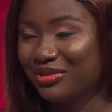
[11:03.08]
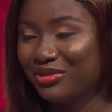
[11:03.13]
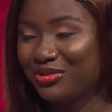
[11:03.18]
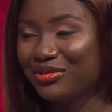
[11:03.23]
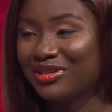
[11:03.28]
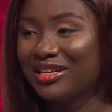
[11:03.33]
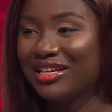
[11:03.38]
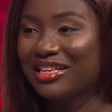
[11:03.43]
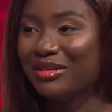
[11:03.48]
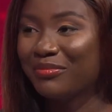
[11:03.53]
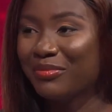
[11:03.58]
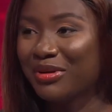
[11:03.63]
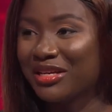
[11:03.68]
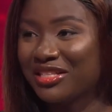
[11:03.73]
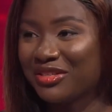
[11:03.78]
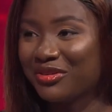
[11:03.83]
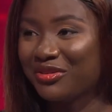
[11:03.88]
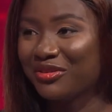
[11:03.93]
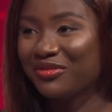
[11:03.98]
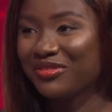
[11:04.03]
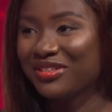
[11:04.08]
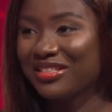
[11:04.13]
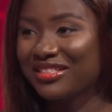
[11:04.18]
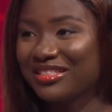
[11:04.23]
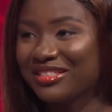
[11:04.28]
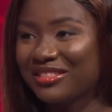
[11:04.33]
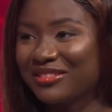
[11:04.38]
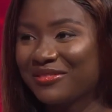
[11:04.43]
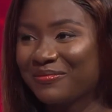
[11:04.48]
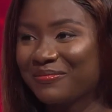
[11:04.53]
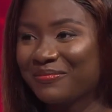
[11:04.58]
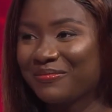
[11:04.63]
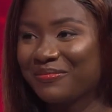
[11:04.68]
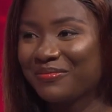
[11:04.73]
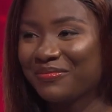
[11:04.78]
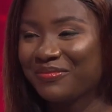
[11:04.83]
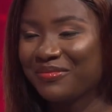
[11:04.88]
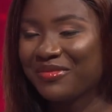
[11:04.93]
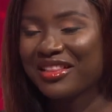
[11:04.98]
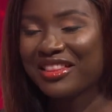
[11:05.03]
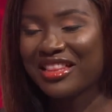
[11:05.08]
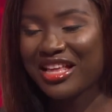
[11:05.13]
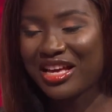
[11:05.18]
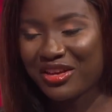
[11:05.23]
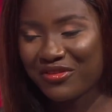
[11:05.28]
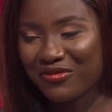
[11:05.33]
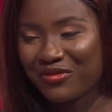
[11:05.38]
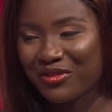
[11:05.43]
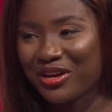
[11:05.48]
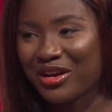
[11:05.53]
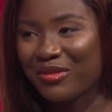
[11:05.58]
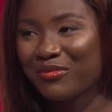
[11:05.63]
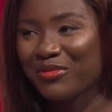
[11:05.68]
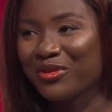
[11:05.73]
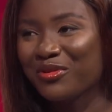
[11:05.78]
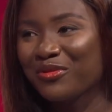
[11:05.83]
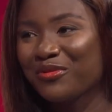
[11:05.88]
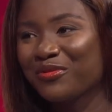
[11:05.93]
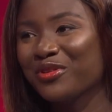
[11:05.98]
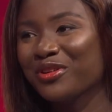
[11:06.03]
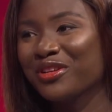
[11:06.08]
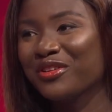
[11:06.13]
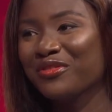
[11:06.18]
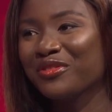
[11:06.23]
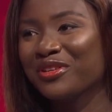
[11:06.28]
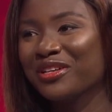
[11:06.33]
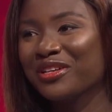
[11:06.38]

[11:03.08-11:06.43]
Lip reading: to get the better of us. Thank you for coming on Vodafone